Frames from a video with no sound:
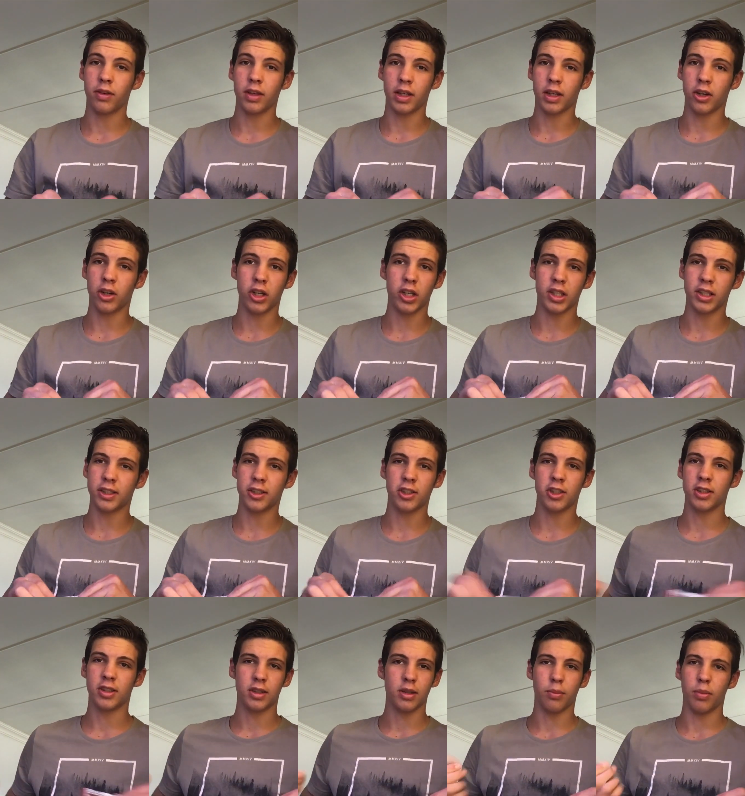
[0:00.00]
Hikari. It's
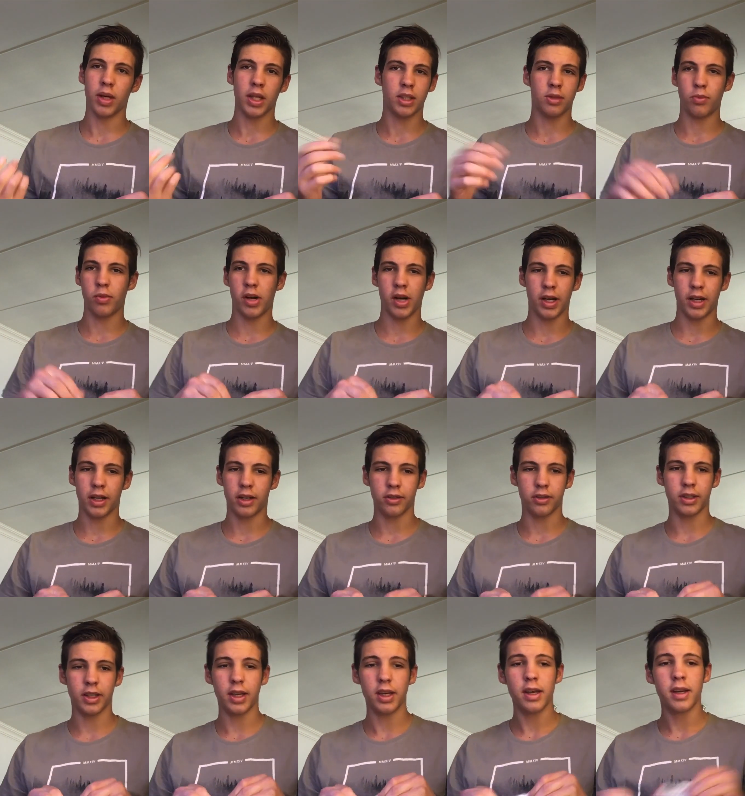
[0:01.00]
just the best brand
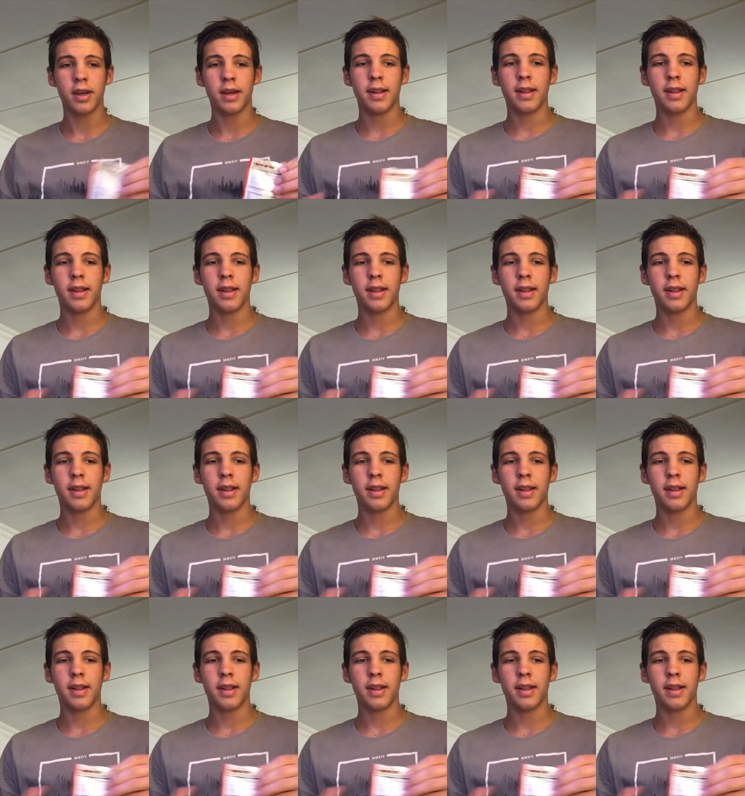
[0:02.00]
out there.